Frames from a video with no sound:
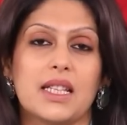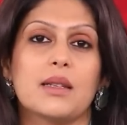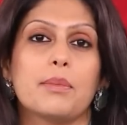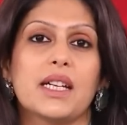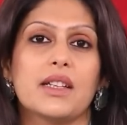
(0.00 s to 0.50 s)
But
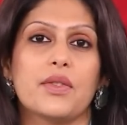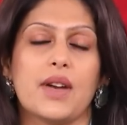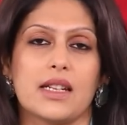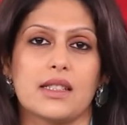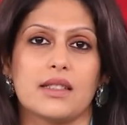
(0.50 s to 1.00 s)
there's a bigger
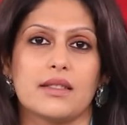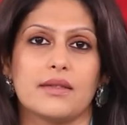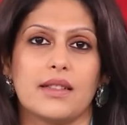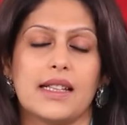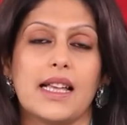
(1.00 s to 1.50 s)
threat,
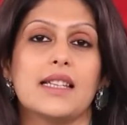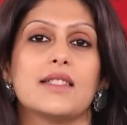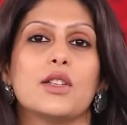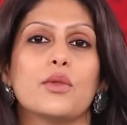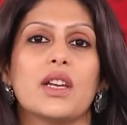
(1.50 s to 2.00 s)
and that
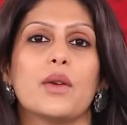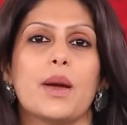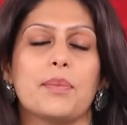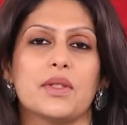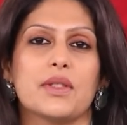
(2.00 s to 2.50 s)
is nuclear
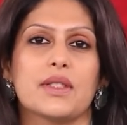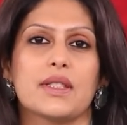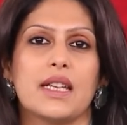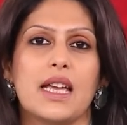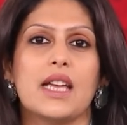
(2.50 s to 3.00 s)

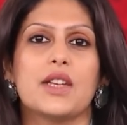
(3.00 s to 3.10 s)
weapons.